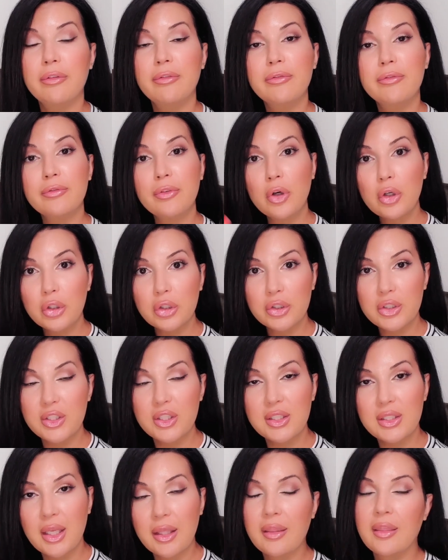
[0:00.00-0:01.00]

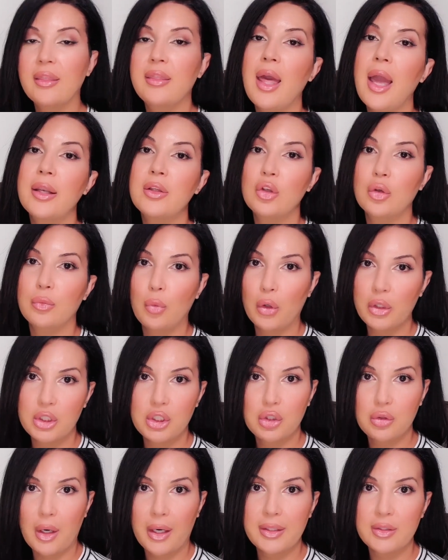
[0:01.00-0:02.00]
first, then your
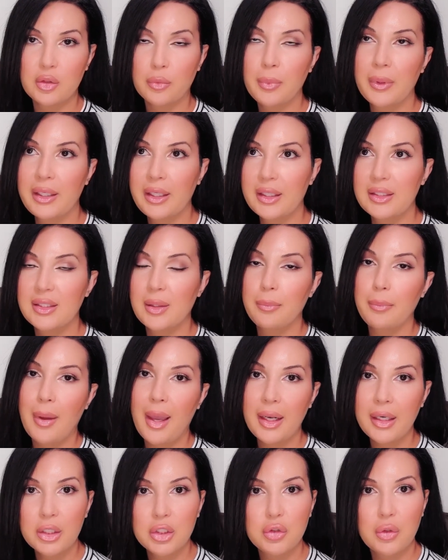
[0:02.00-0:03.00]
moisturizer because it
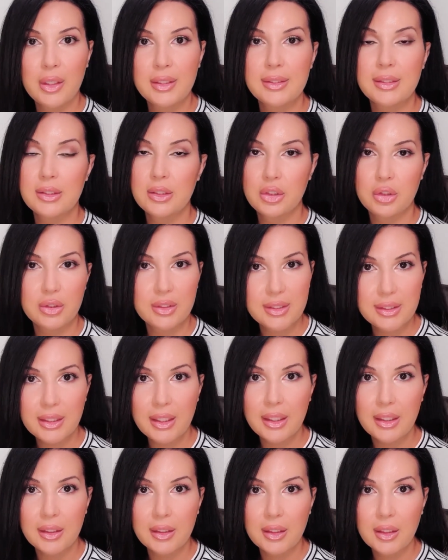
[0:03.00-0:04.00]
penetrates into your
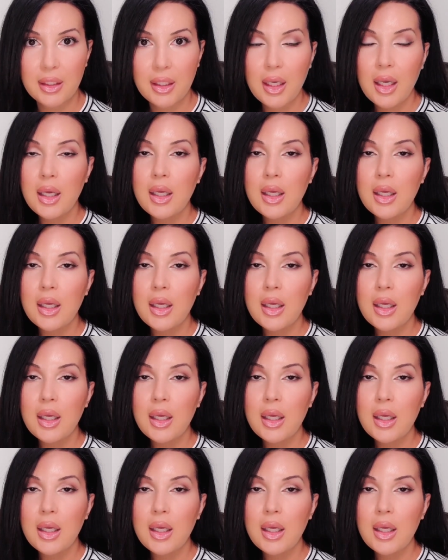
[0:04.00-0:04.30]
skin.